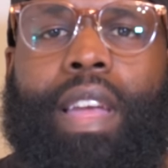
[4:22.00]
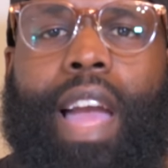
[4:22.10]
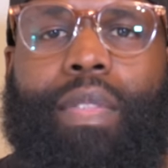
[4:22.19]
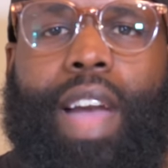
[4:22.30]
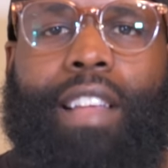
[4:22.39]

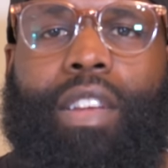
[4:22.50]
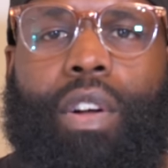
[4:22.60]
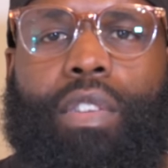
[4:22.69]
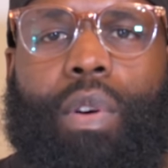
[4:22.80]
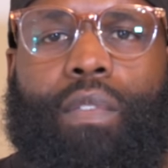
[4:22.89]
And that's
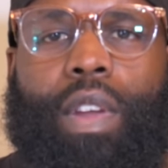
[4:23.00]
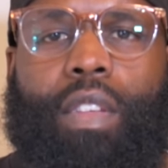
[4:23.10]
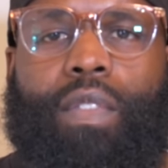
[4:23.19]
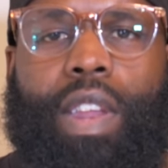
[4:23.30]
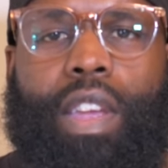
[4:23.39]
going to do it for
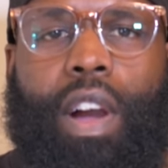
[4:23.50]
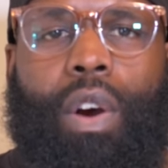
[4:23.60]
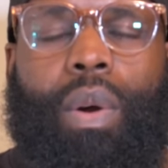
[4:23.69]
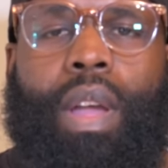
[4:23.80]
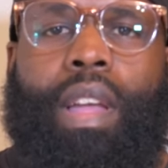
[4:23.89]
this
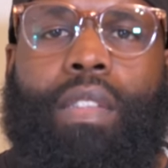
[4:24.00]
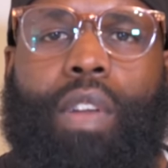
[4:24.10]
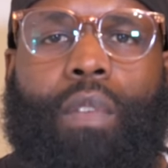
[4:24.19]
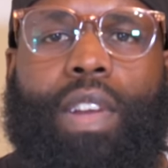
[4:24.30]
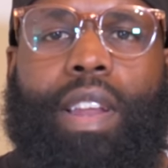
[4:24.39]
video.
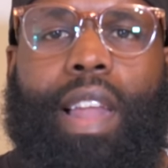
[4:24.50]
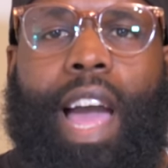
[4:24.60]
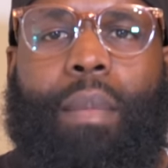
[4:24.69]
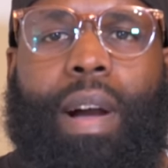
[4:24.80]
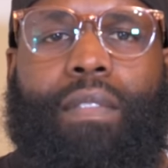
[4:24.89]
Don't forget to
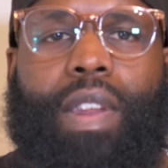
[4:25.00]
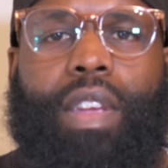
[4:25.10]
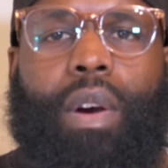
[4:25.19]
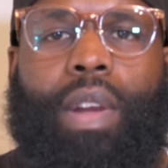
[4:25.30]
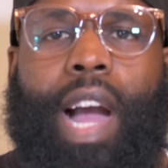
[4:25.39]
like my
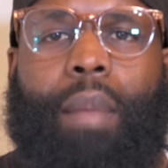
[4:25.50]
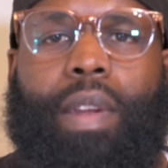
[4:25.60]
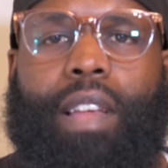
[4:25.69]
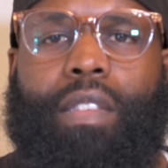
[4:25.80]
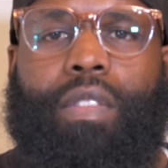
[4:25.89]
video,
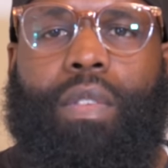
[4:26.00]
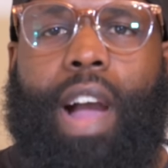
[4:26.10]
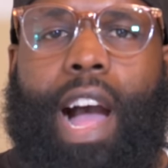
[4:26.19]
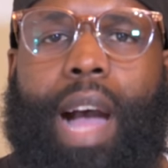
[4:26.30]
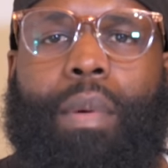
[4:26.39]
comment, and
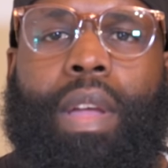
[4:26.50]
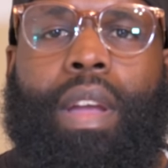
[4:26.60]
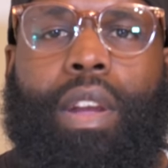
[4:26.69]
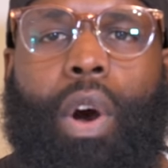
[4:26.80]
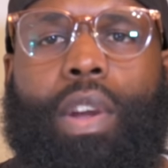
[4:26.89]
subscribe.
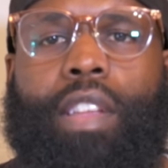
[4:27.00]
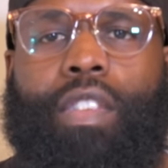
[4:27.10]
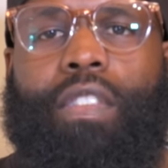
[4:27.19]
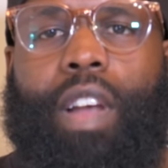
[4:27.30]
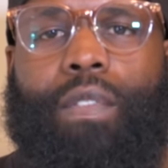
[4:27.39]
Go get
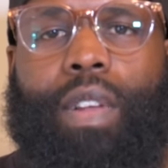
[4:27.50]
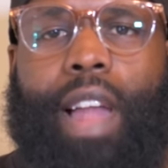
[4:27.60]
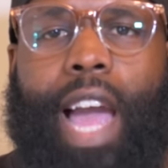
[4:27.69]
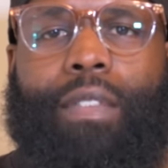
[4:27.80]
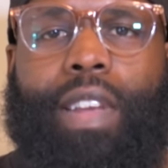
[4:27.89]
yourself a
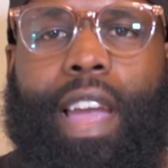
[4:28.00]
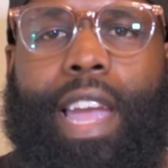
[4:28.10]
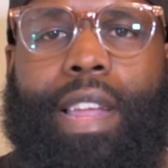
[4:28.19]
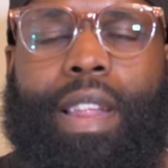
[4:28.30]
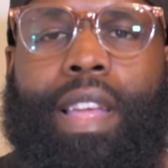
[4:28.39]
life
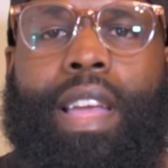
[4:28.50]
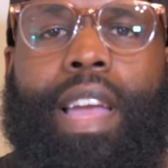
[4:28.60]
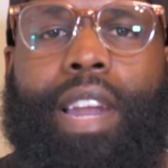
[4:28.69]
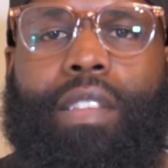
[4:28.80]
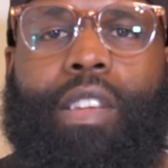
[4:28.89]
gain.
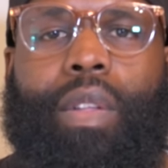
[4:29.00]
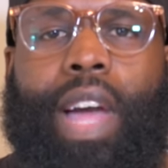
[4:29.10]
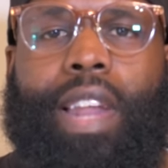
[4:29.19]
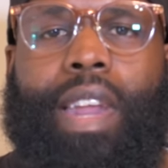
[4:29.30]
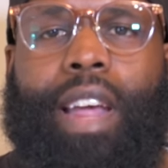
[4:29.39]
And until
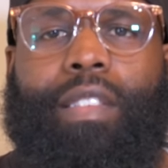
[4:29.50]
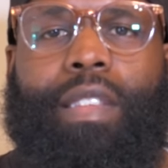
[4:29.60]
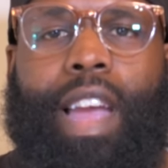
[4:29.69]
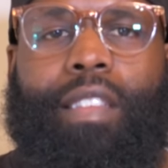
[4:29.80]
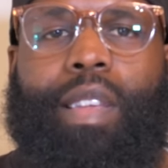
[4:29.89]
that next
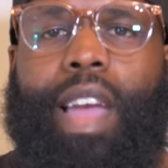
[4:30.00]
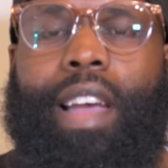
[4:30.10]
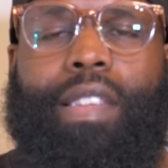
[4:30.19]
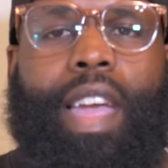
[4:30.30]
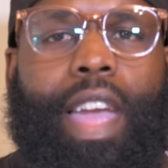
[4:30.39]
sexy
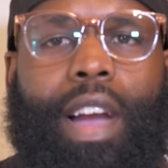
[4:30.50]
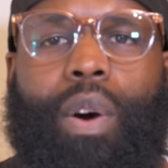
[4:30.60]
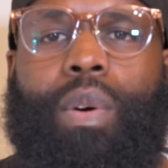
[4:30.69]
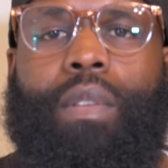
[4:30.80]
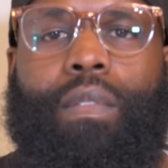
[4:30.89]
as
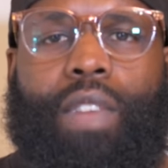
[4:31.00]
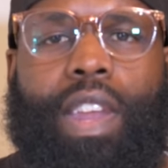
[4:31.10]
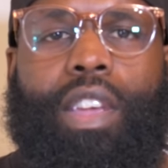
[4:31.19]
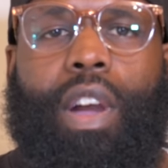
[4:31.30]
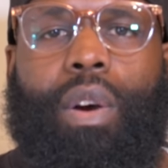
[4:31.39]
hell
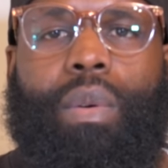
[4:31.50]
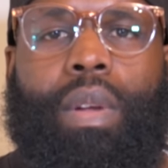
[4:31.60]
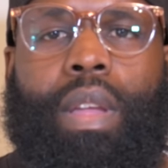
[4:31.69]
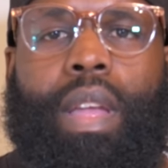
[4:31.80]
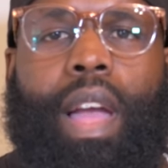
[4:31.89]
video,
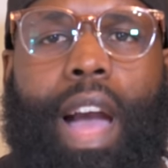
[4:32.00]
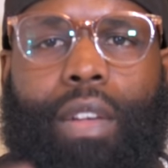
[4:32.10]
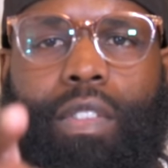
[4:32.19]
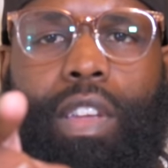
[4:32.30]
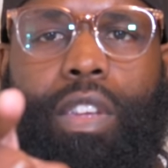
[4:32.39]
I'll see